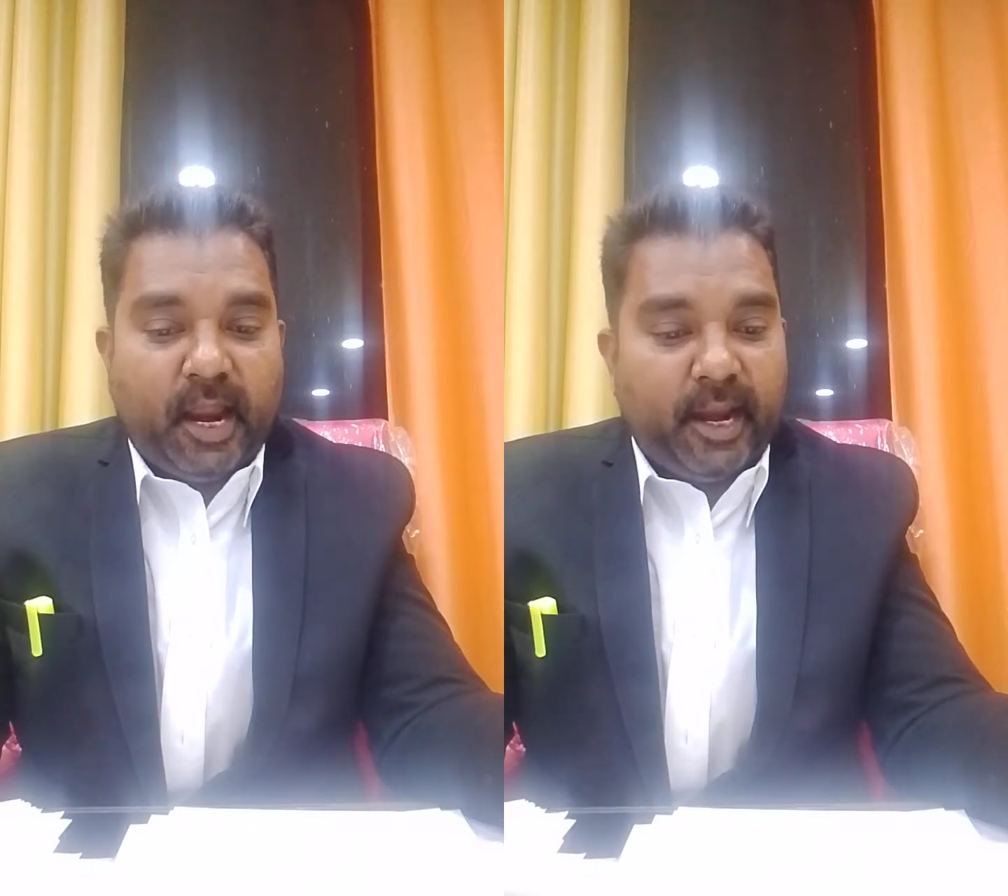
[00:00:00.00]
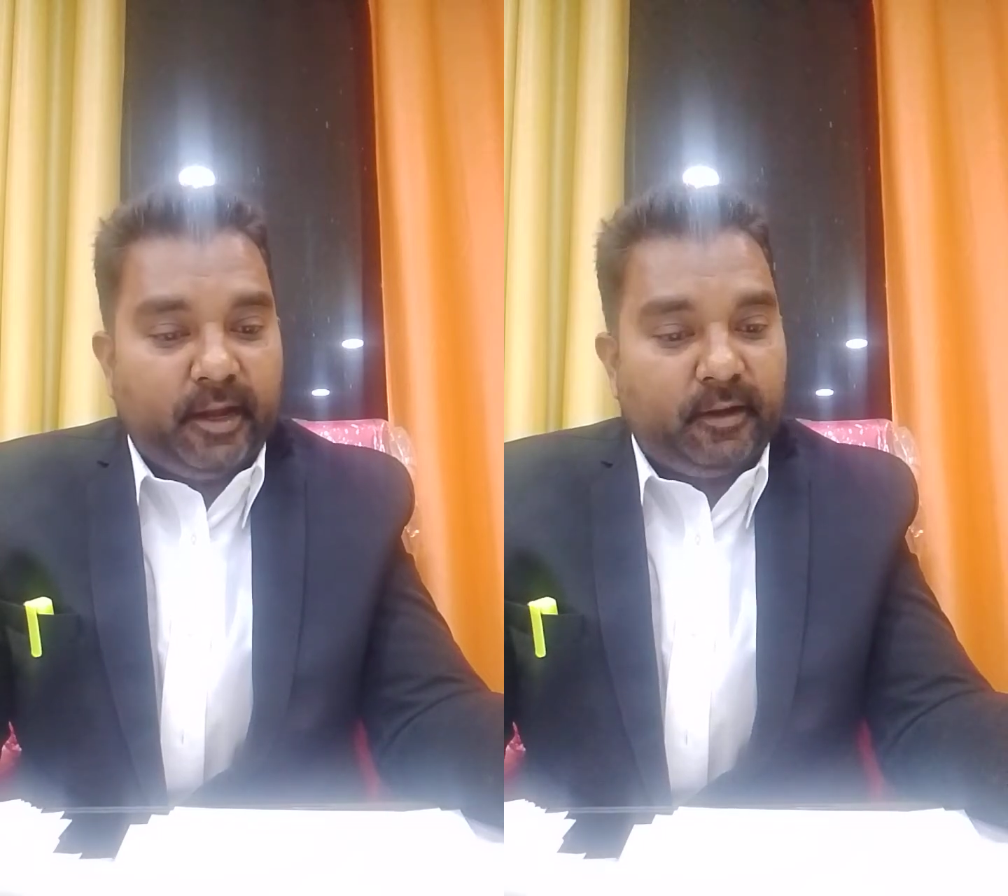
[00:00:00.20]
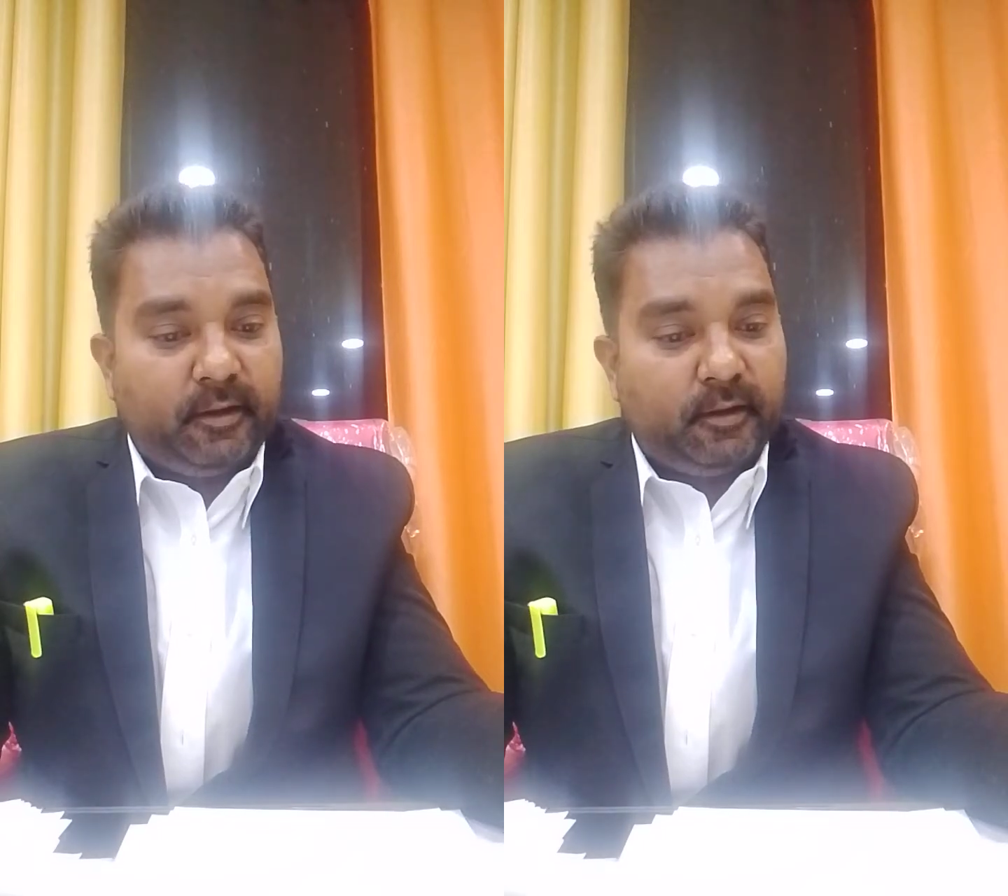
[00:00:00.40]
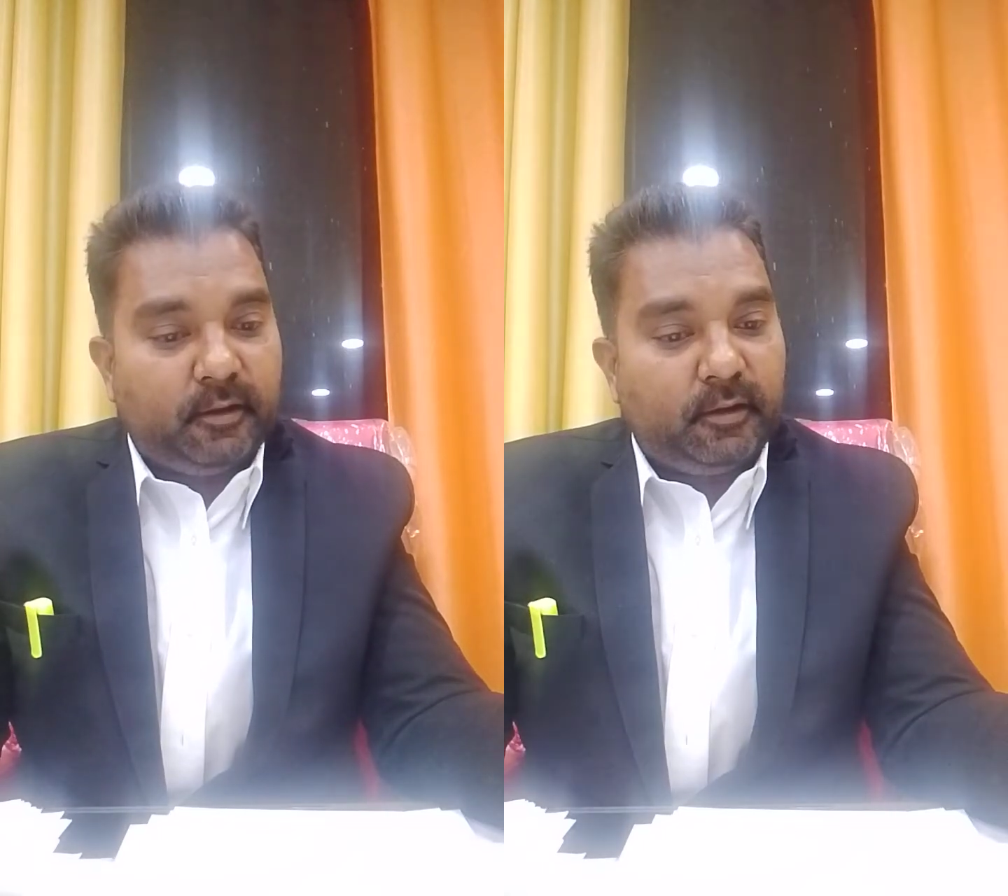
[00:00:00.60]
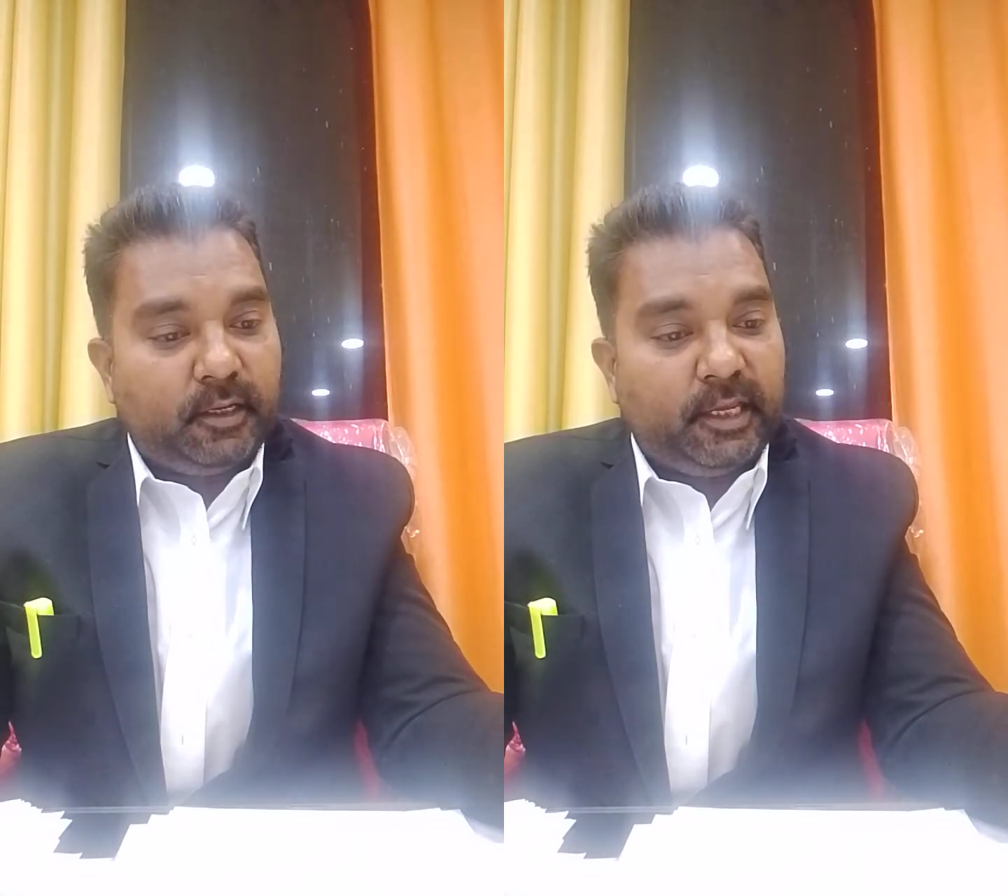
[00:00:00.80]
And
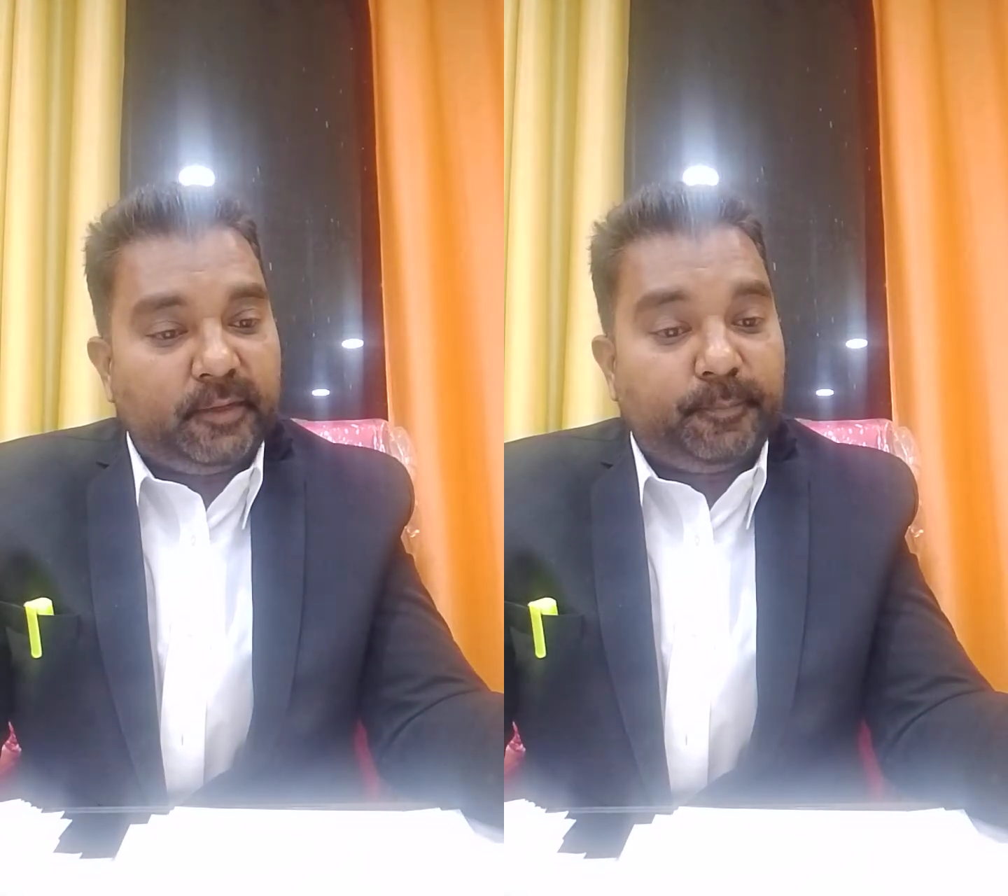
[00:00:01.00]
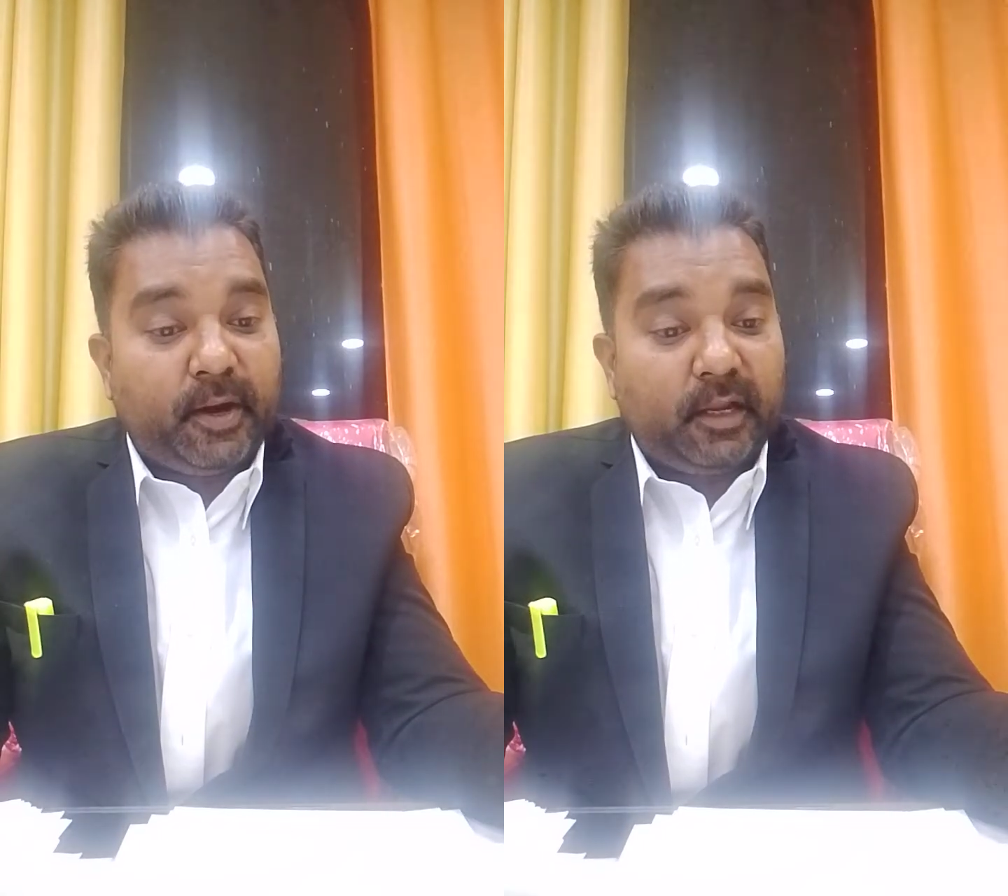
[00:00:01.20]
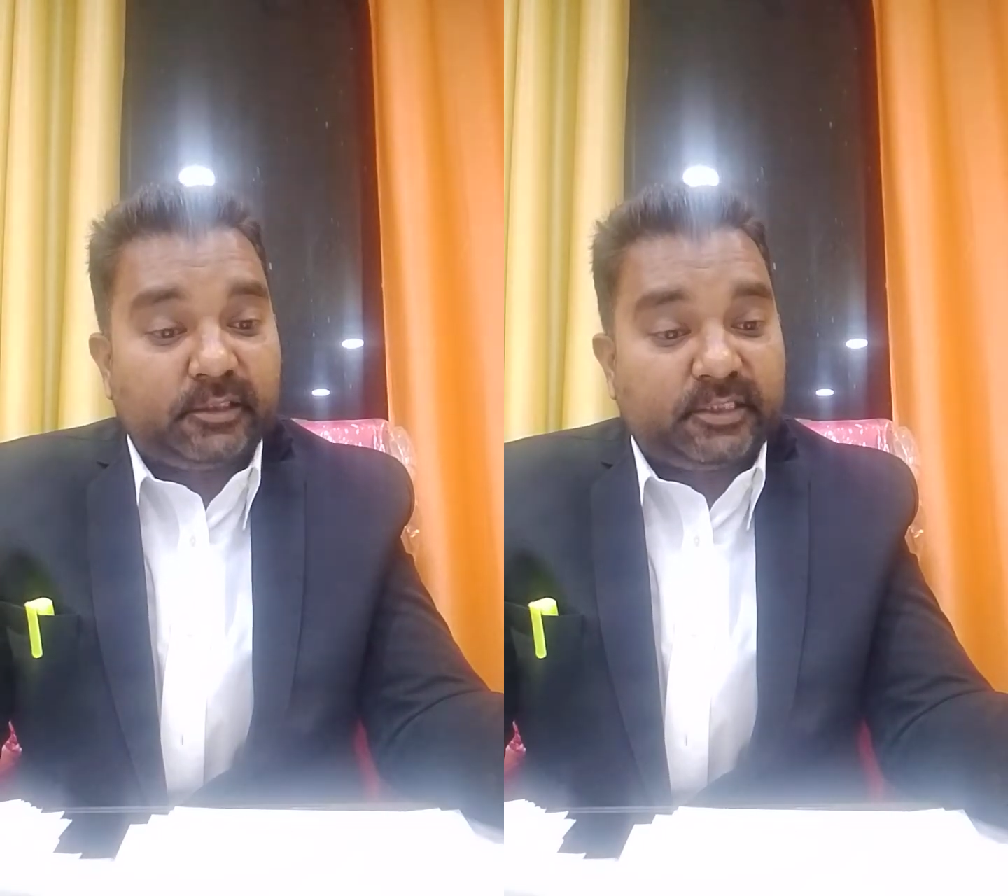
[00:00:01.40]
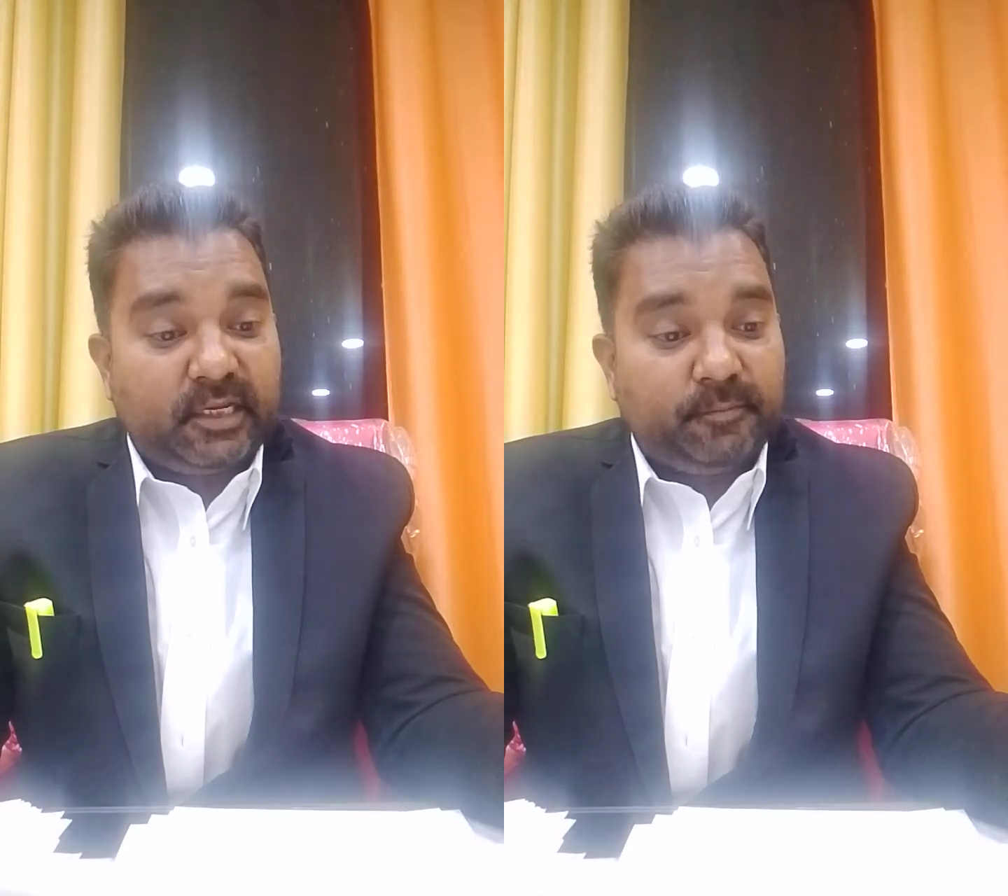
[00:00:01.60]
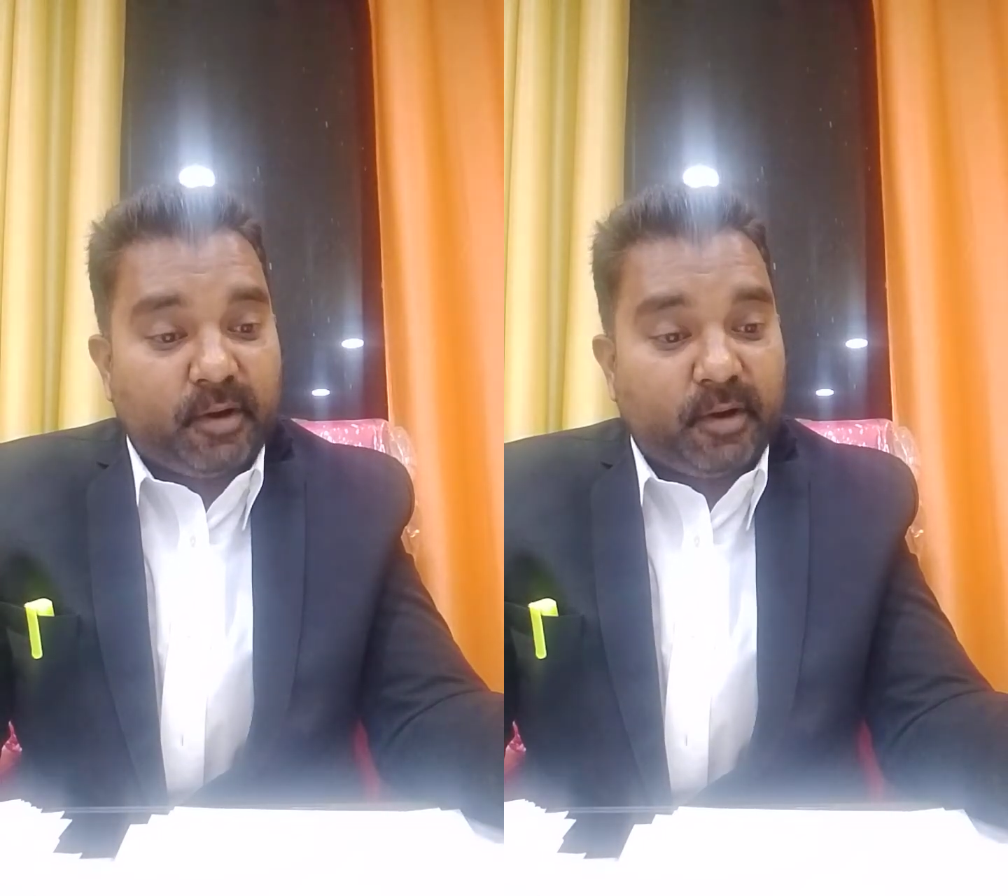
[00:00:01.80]
Iqbal Singh